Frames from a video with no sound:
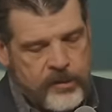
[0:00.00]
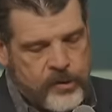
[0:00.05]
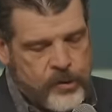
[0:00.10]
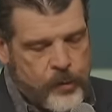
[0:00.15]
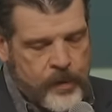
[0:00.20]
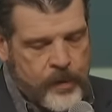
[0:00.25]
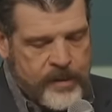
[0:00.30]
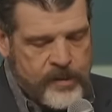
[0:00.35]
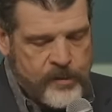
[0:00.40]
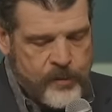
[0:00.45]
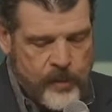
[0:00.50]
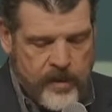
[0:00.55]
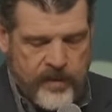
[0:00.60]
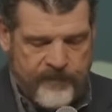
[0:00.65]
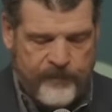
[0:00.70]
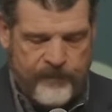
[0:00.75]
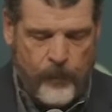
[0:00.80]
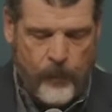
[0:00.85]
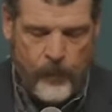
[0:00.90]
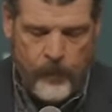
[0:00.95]

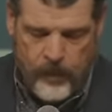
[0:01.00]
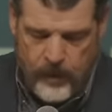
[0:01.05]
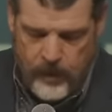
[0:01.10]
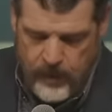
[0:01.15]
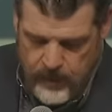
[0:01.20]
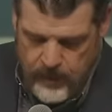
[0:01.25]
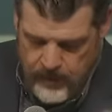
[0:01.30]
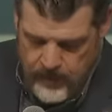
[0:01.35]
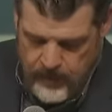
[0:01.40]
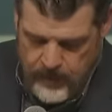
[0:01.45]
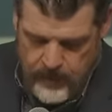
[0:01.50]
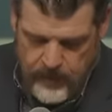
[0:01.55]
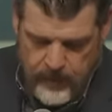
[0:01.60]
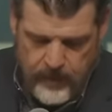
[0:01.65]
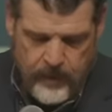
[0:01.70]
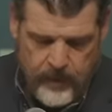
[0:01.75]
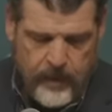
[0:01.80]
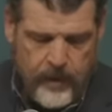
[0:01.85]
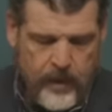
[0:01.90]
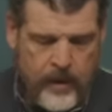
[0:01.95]
2024
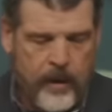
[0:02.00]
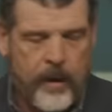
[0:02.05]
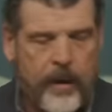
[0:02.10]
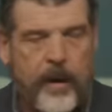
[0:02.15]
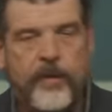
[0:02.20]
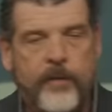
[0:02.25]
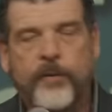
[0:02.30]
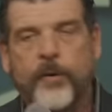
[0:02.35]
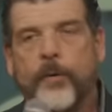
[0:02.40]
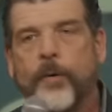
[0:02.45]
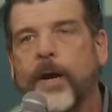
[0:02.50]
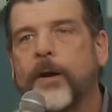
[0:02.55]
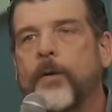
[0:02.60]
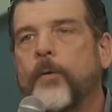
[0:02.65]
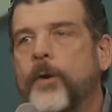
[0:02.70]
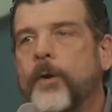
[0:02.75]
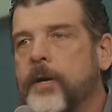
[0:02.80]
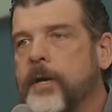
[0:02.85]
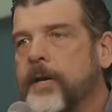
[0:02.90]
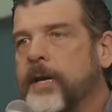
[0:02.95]
in the
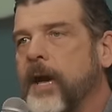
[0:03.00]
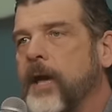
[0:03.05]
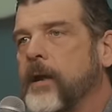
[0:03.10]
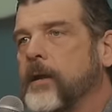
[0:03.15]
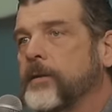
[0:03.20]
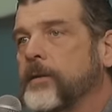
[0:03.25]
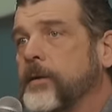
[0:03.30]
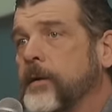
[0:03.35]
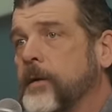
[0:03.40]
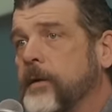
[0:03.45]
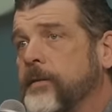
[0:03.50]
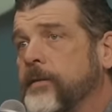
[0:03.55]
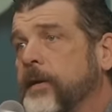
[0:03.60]
Gregorian calendar.